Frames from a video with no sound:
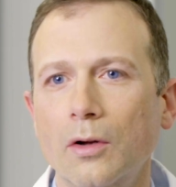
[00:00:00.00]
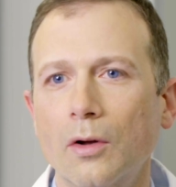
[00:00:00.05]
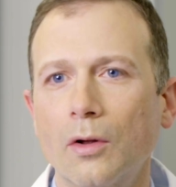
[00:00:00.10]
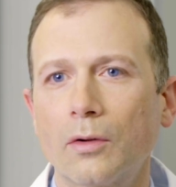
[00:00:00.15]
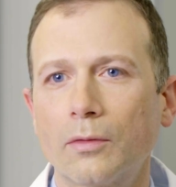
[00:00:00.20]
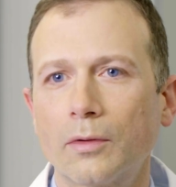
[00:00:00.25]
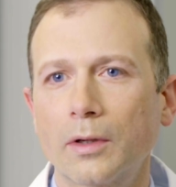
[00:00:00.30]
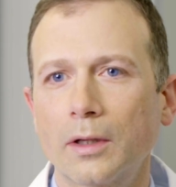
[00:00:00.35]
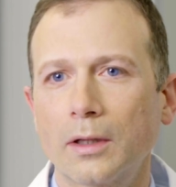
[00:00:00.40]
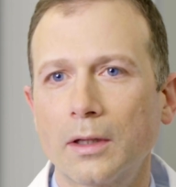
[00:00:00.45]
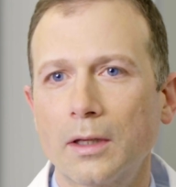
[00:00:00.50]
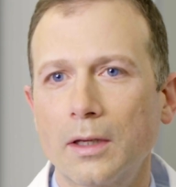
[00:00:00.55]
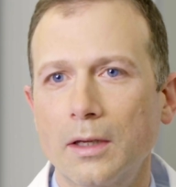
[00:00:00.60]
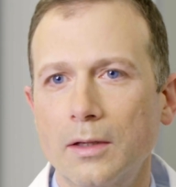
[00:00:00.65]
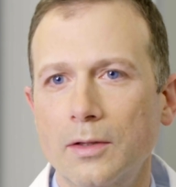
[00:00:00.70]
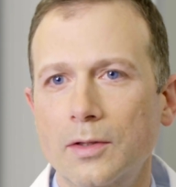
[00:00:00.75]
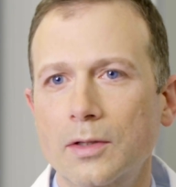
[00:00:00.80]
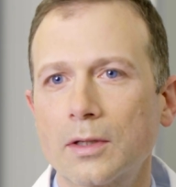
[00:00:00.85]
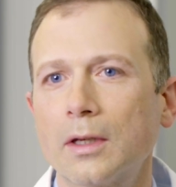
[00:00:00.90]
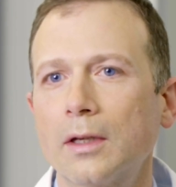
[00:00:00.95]
goal really
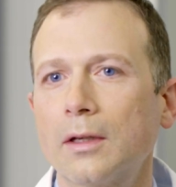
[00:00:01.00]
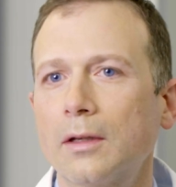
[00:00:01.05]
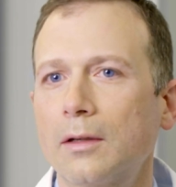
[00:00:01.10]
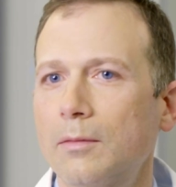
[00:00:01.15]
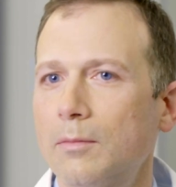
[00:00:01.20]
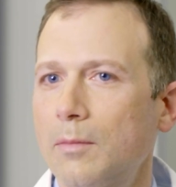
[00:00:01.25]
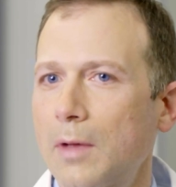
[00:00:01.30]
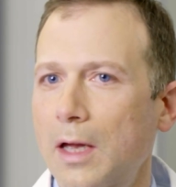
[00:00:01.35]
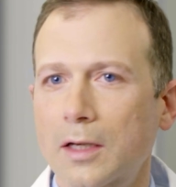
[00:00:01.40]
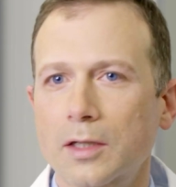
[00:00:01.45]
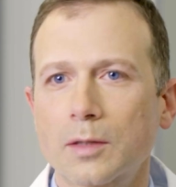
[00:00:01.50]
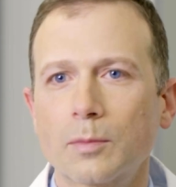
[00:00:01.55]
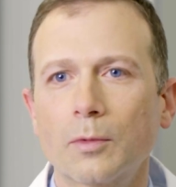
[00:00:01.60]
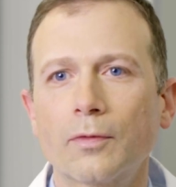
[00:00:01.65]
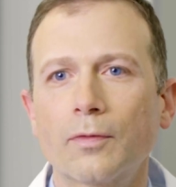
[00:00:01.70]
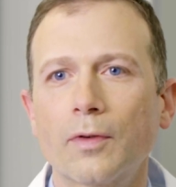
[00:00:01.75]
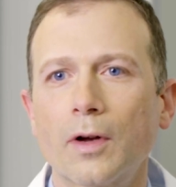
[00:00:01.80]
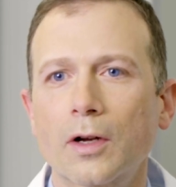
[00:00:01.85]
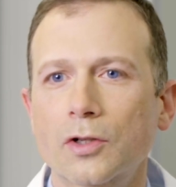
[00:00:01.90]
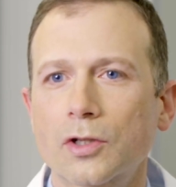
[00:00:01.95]
is
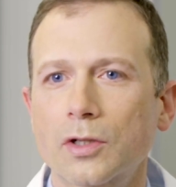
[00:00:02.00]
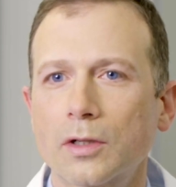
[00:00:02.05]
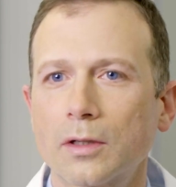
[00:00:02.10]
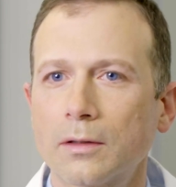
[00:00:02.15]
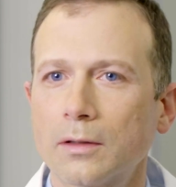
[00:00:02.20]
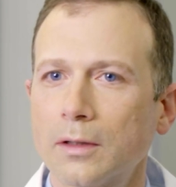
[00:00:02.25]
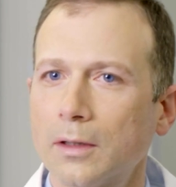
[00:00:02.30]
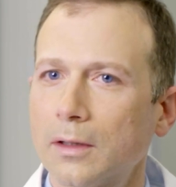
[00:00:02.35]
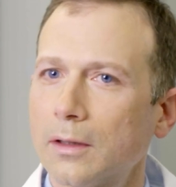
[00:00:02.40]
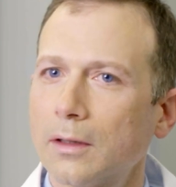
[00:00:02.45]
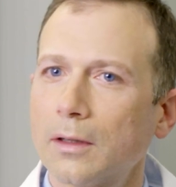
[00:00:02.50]
maximal function,